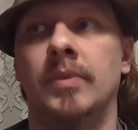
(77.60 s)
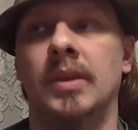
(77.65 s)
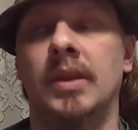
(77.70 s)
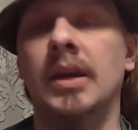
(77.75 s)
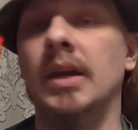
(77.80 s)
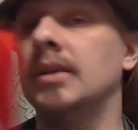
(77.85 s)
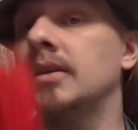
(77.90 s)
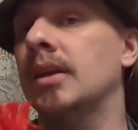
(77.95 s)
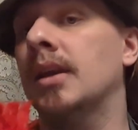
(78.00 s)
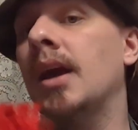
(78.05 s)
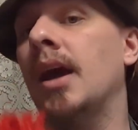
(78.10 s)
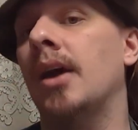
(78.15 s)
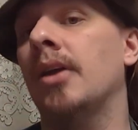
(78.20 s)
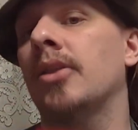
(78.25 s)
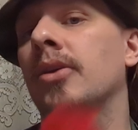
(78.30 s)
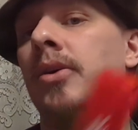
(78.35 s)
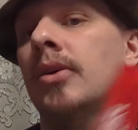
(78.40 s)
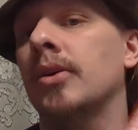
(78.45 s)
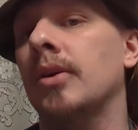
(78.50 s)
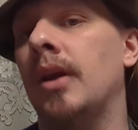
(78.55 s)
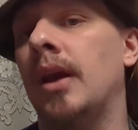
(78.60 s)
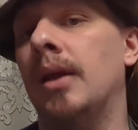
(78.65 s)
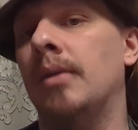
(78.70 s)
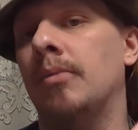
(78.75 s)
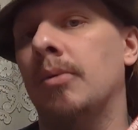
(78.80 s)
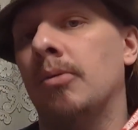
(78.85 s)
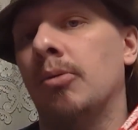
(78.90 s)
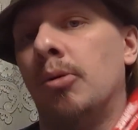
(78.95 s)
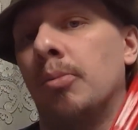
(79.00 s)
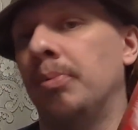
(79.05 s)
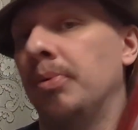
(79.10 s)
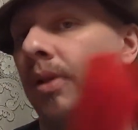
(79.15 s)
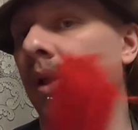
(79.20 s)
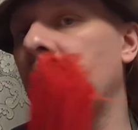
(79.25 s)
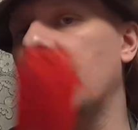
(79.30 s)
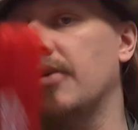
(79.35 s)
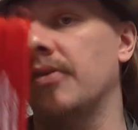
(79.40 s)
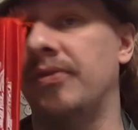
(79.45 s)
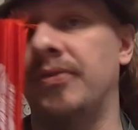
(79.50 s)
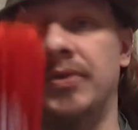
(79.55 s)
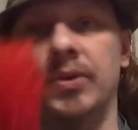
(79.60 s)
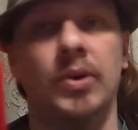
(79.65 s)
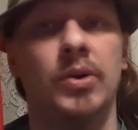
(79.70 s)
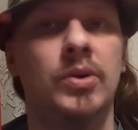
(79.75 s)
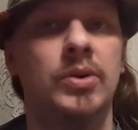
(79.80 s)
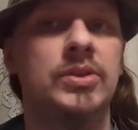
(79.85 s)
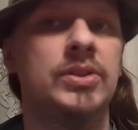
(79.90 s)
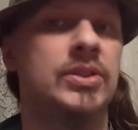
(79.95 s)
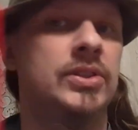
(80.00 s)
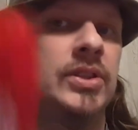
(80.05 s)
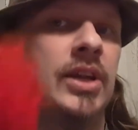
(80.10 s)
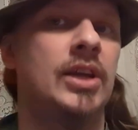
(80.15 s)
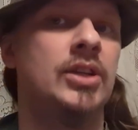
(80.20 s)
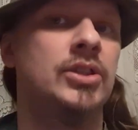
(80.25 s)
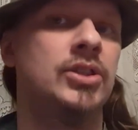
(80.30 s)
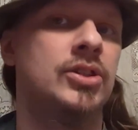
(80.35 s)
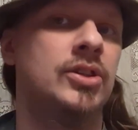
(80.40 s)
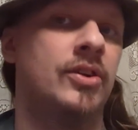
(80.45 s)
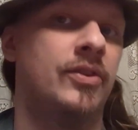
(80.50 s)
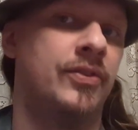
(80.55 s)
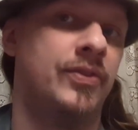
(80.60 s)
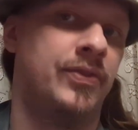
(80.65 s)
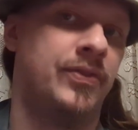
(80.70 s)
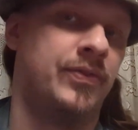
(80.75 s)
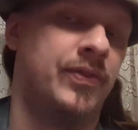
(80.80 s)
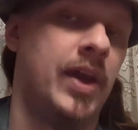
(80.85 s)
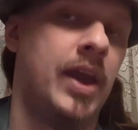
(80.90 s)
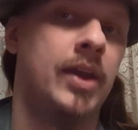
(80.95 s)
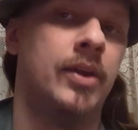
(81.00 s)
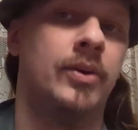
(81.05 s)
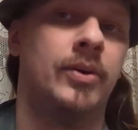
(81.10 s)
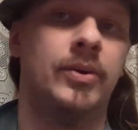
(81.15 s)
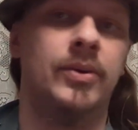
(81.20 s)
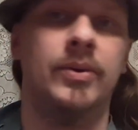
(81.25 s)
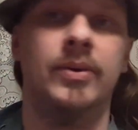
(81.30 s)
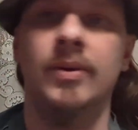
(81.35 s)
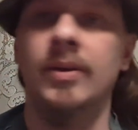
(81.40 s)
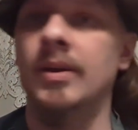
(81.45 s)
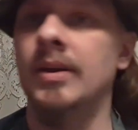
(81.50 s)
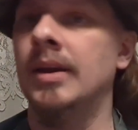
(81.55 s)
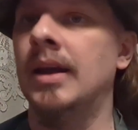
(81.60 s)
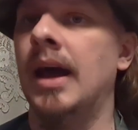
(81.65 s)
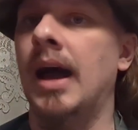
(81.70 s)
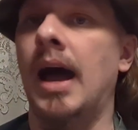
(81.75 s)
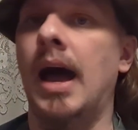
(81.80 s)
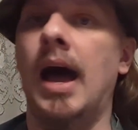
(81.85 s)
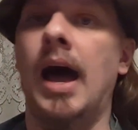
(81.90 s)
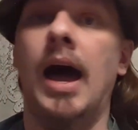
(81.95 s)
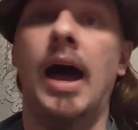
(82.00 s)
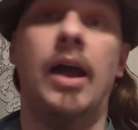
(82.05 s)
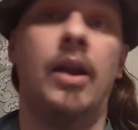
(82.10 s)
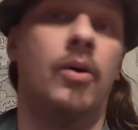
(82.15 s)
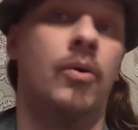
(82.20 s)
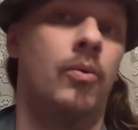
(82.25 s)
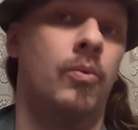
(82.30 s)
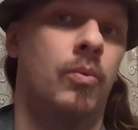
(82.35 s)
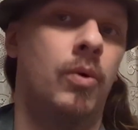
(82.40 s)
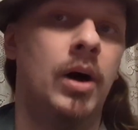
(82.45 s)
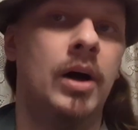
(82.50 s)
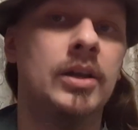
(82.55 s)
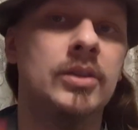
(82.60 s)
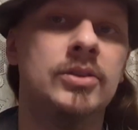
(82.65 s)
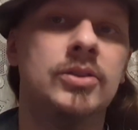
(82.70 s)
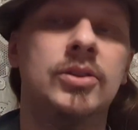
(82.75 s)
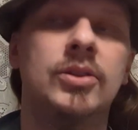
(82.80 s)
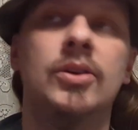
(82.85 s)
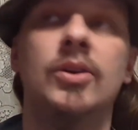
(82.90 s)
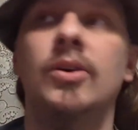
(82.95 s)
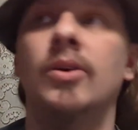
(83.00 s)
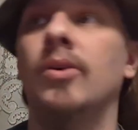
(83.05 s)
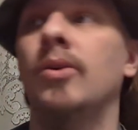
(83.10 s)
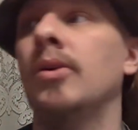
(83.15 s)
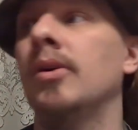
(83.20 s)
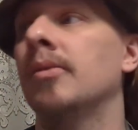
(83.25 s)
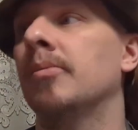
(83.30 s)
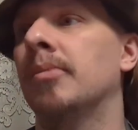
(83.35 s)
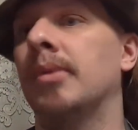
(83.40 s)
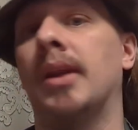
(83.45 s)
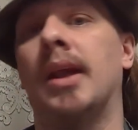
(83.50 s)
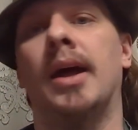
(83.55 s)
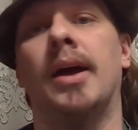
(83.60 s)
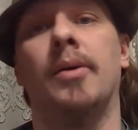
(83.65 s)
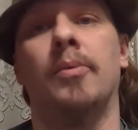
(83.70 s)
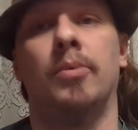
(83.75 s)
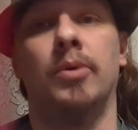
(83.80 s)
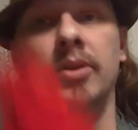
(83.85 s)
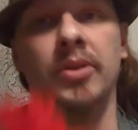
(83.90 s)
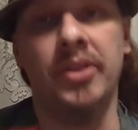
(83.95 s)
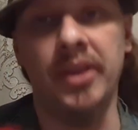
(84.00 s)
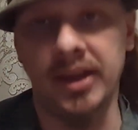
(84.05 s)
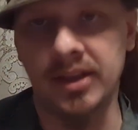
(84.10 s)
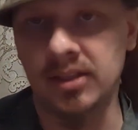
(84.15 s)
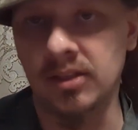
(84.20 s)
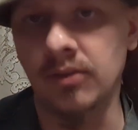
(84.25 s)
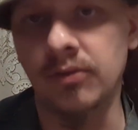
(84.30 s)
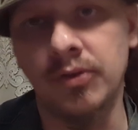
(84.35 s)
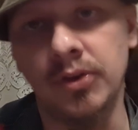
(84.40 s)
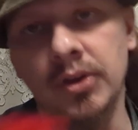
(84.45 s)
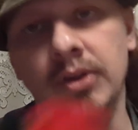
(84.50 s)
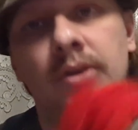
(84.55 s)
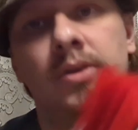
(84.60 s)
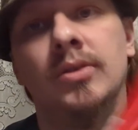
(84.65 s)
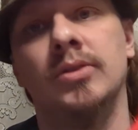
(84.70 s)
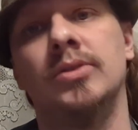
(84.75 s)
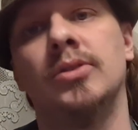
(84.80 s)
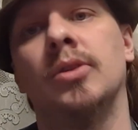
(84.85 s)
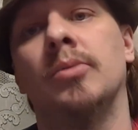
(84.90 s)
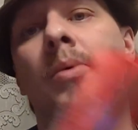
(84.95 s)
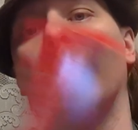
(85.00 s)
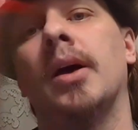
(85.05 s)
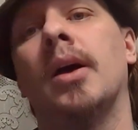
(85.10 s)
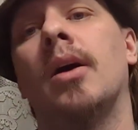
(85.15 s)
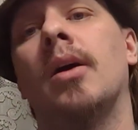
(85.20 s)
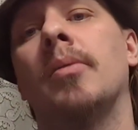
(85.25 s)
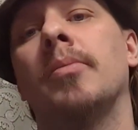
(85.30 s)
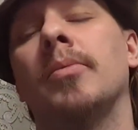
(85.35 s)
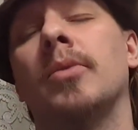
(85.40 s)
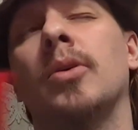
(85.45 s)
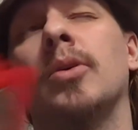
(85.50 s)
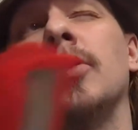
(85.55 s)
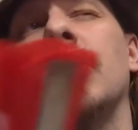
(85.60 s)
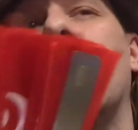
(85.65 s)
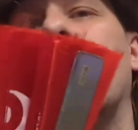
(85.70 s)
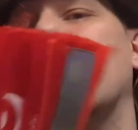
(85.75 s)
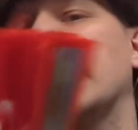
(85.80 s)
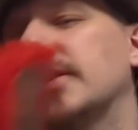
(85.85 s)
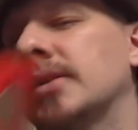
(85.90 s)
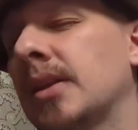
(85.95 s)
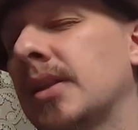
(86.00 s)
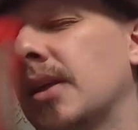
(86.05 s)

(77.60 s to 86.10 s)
get together and we will play a full session of Fatal. I don't want to, but I would like the views. So or likes. I